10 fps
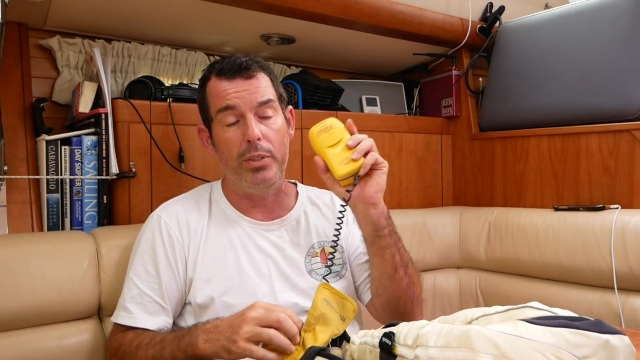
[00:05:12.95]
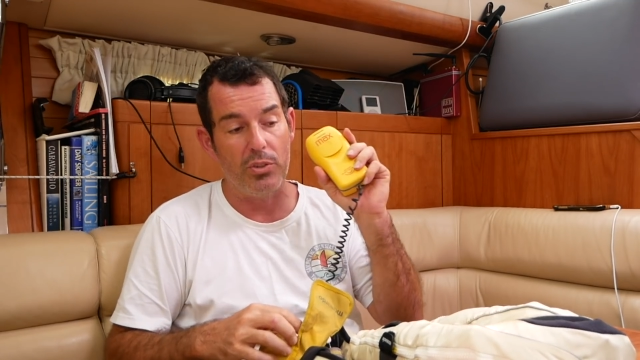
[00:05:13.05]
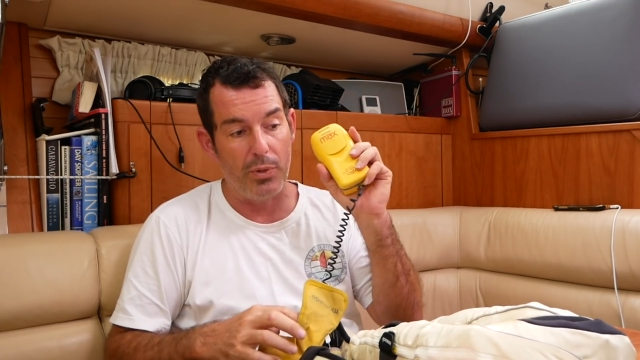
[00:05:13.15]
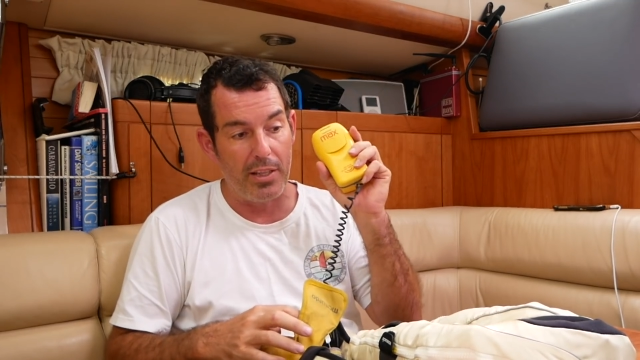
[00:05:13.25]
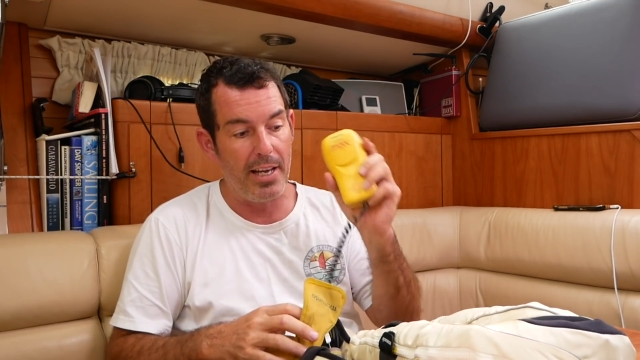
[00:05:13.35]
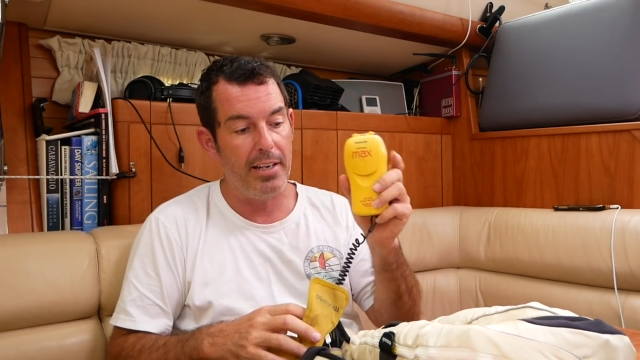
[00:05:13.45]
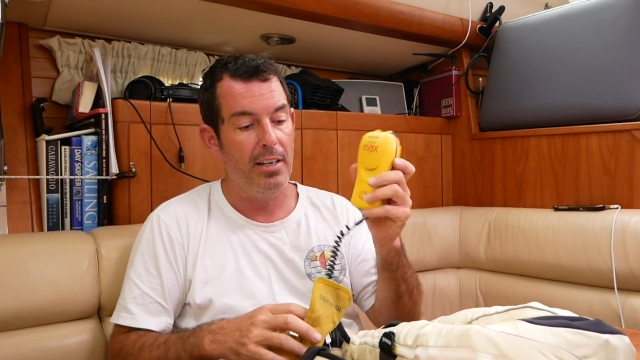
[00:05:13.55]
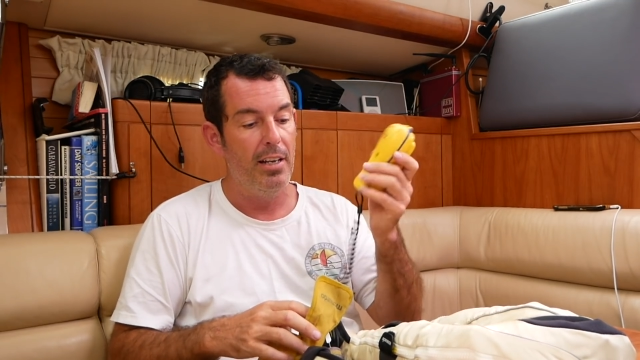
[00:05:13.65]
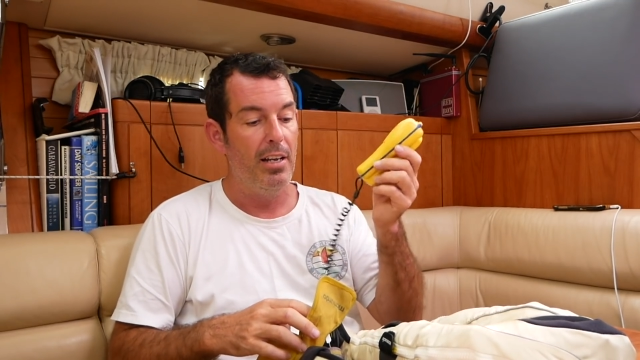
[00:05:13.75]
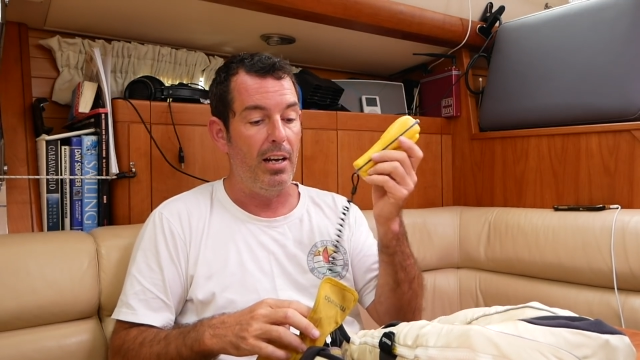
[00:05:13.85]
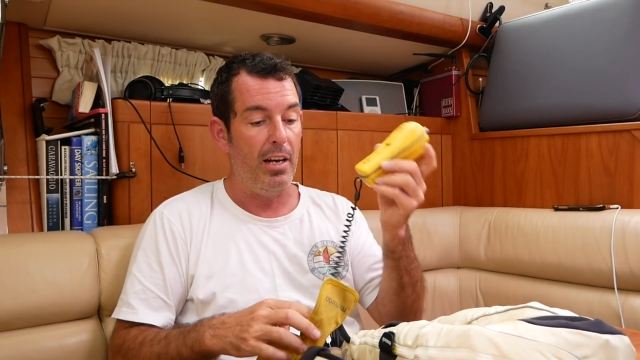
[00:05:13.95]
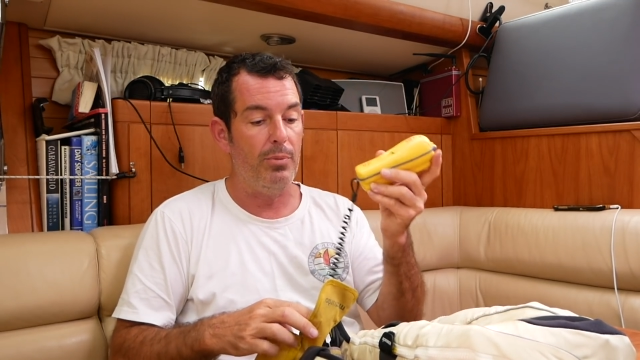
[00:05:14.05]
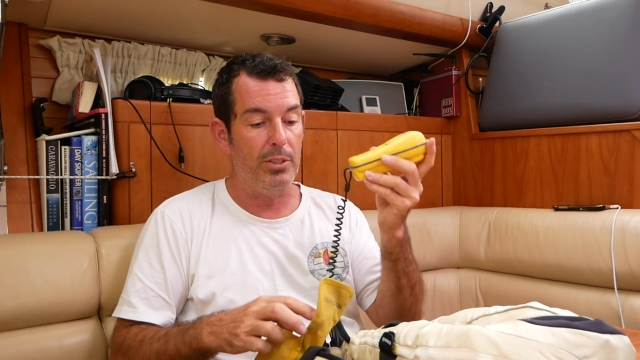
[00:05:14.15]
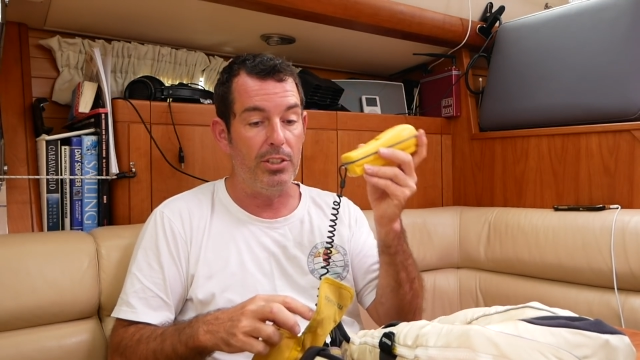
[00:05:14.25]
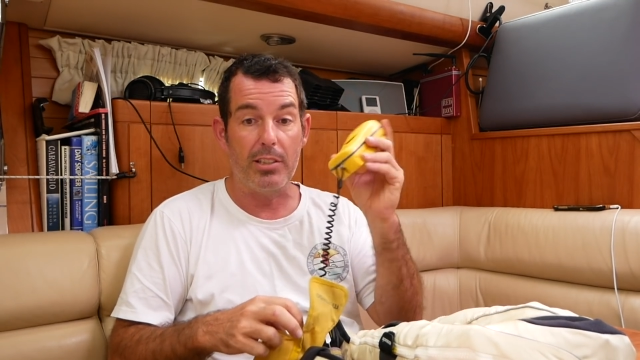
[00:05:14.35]

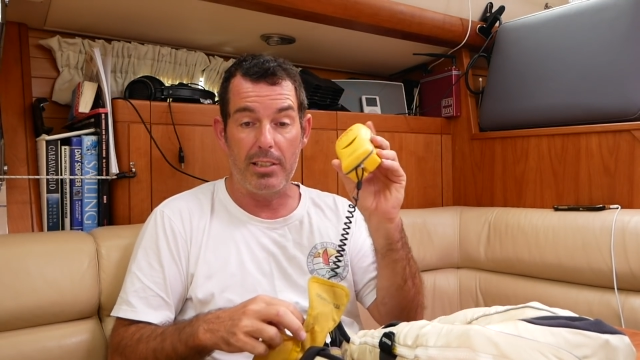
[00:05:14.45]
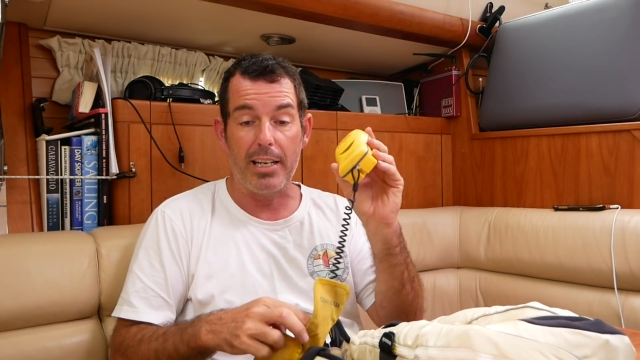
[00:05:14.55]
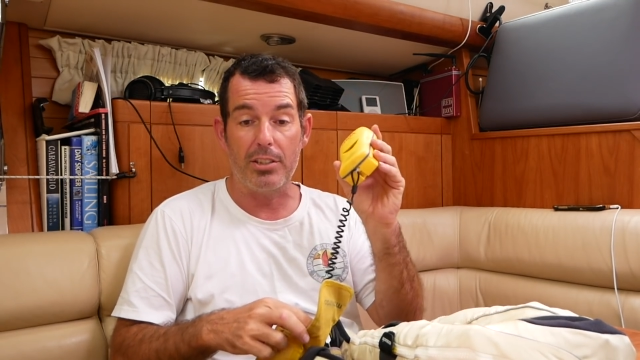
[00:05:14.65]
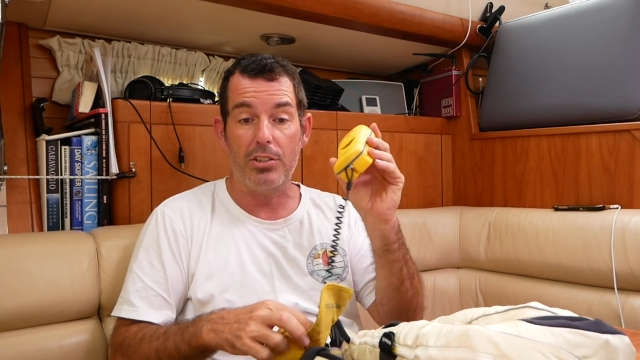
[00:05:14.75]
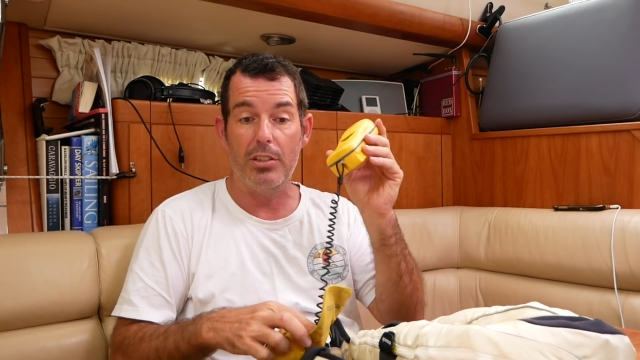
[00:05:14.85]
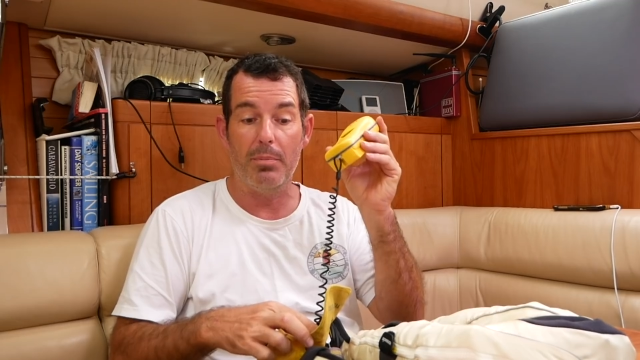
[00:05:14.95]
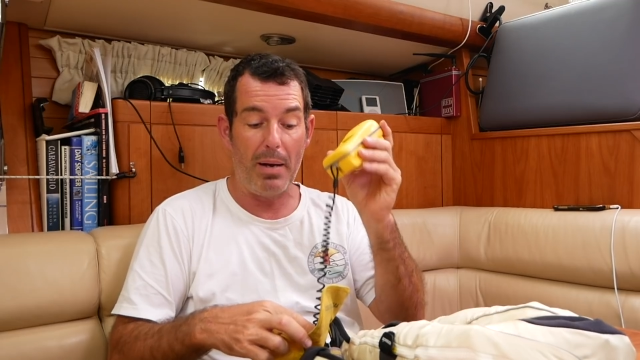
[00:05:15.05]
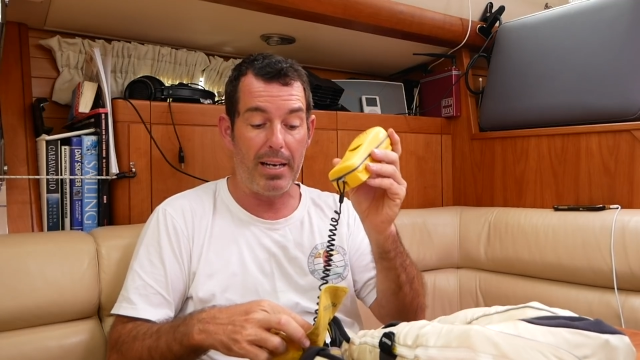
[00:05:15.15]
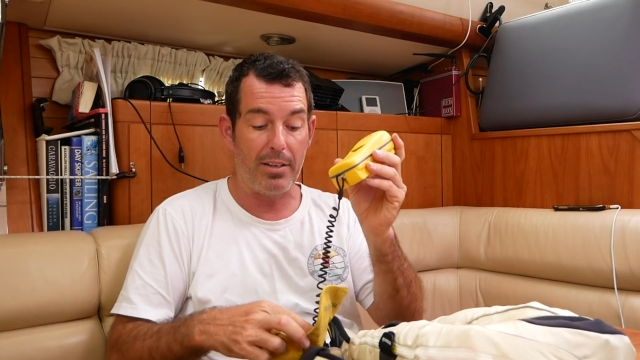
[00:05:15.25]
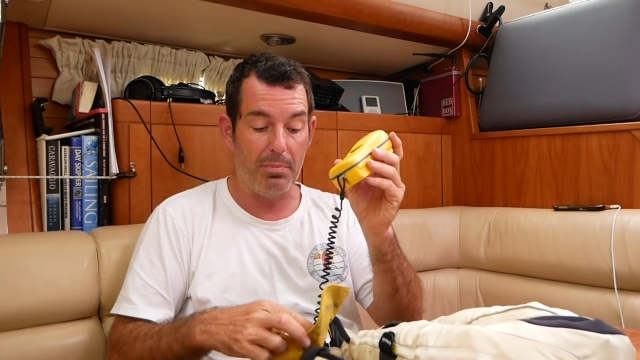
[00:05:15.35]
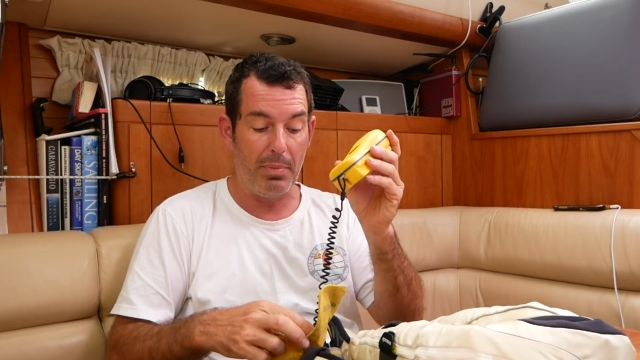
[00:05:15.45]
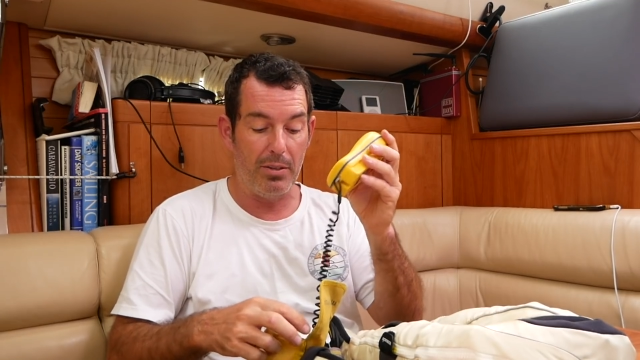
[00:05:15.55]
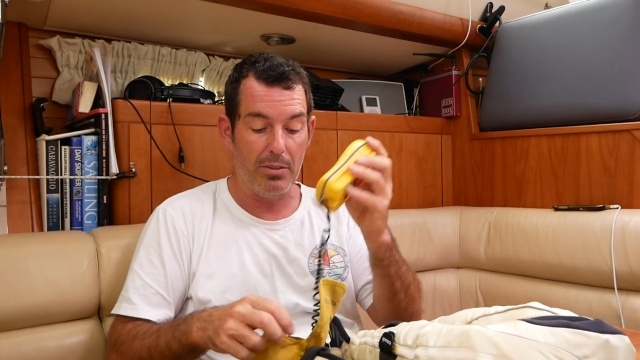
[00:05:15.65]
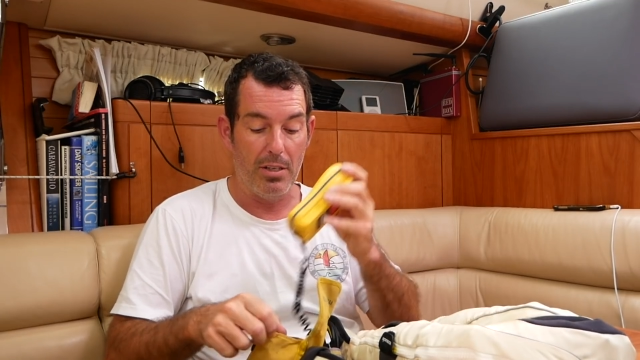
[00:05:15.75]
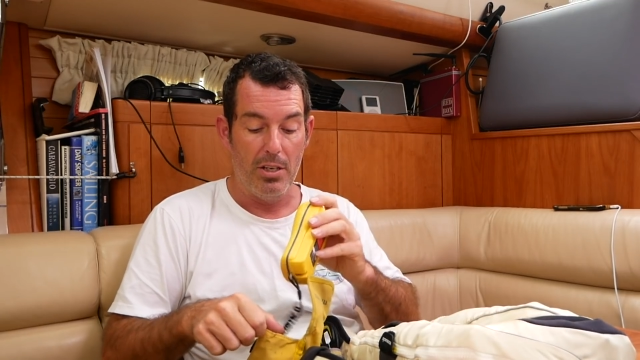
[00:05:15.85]
which is attached to the back of the belt.